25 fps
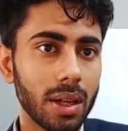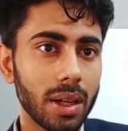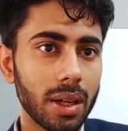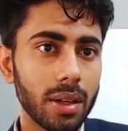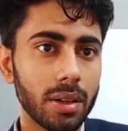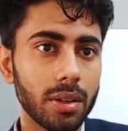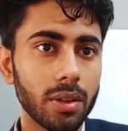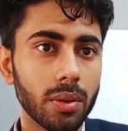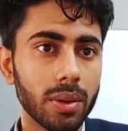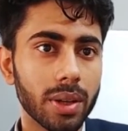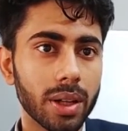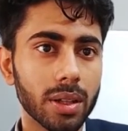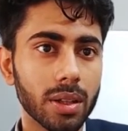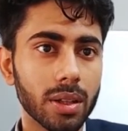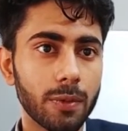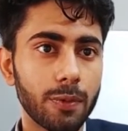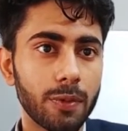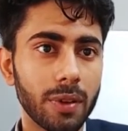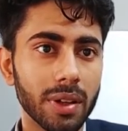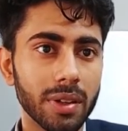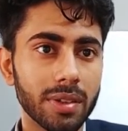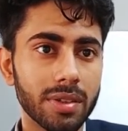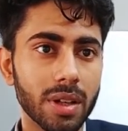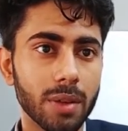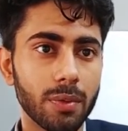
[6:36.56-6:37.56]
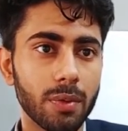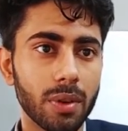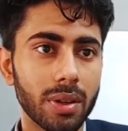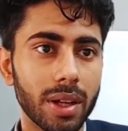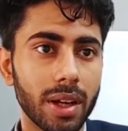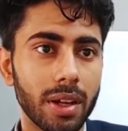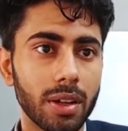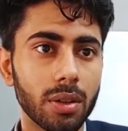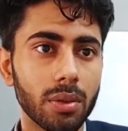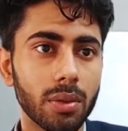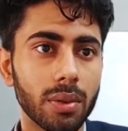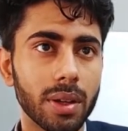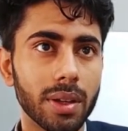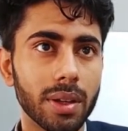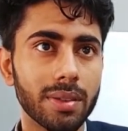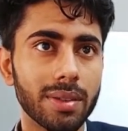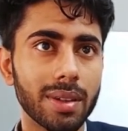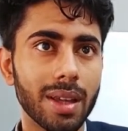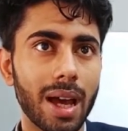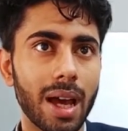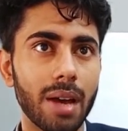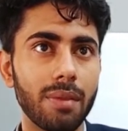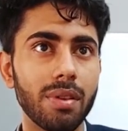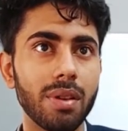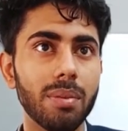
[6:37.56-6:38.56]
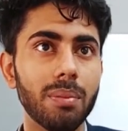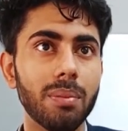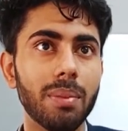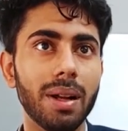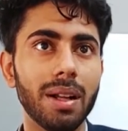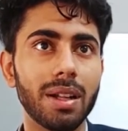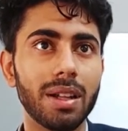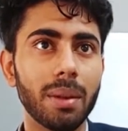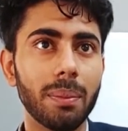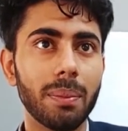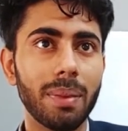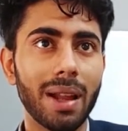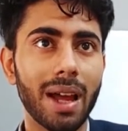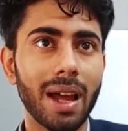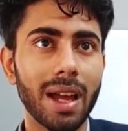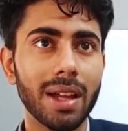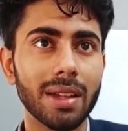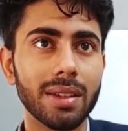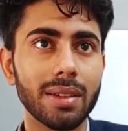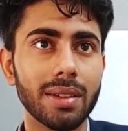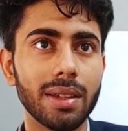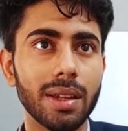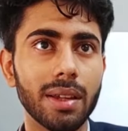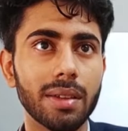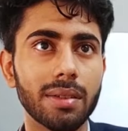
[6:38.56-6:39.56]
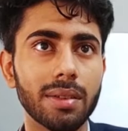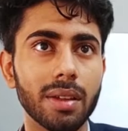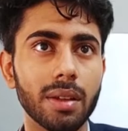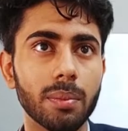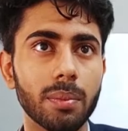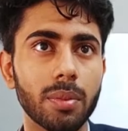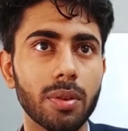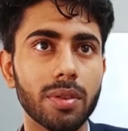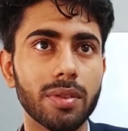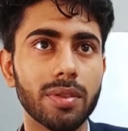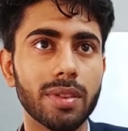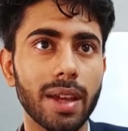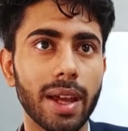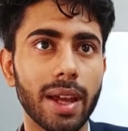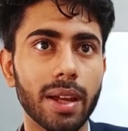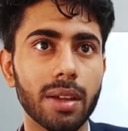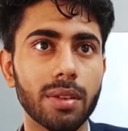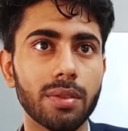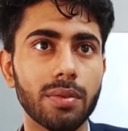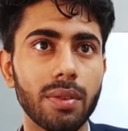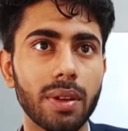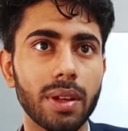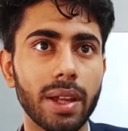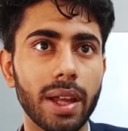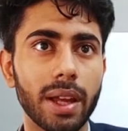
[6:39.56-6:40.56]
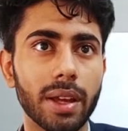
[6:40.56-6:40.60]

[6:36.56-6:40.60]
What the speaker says: during the first step, what I do is I will multiply these inputs x1,